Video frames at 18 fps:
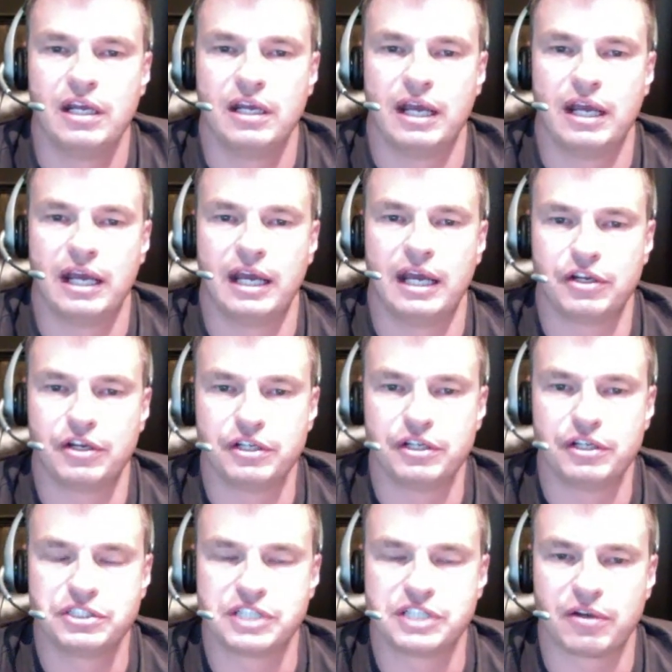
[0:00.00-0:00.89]
and good
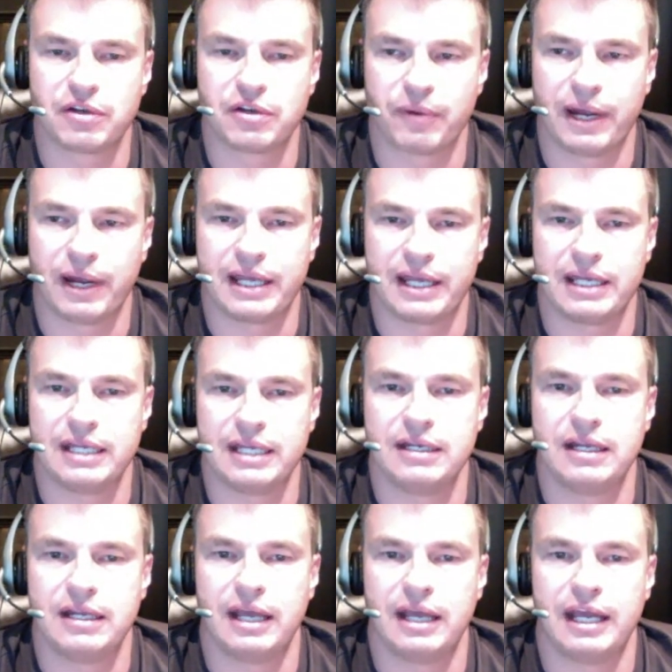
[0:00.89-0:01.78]
seller
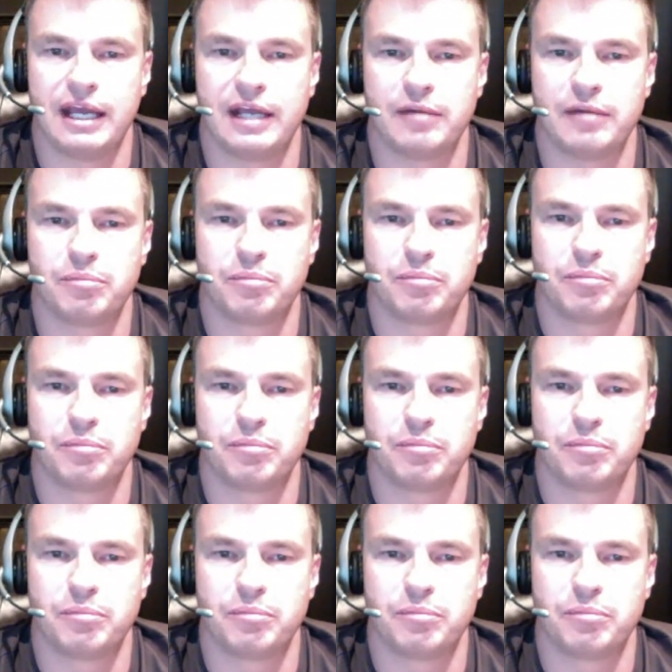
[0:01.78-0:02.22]
ranking, and